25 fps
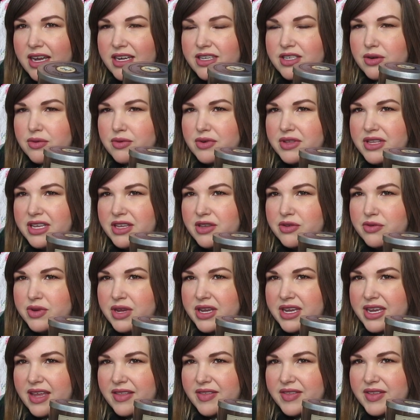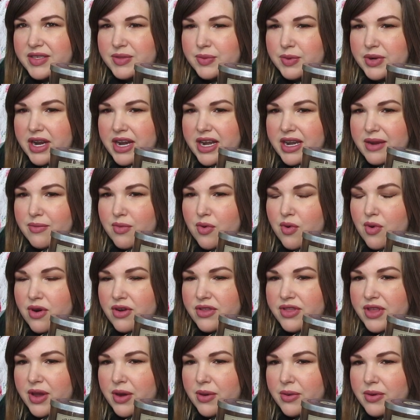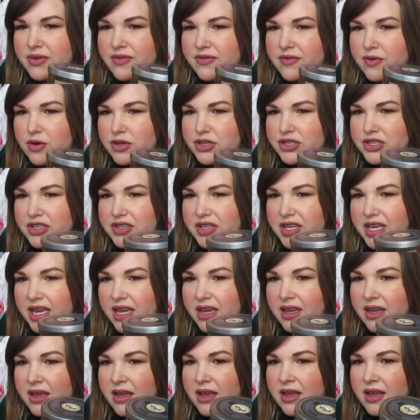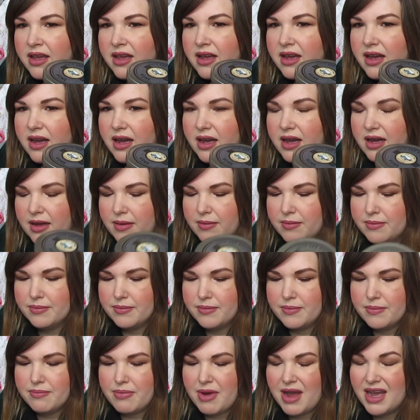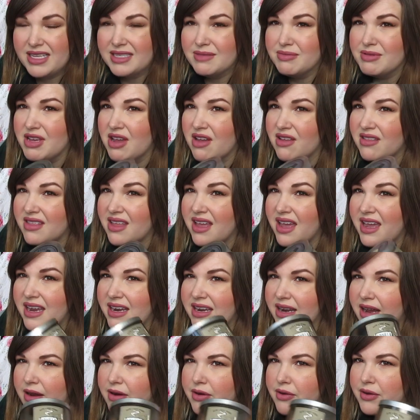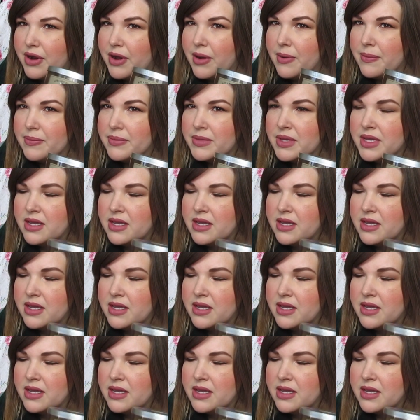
I don't think you can get this one anymore though, unfortunately, possibly online. I don't know.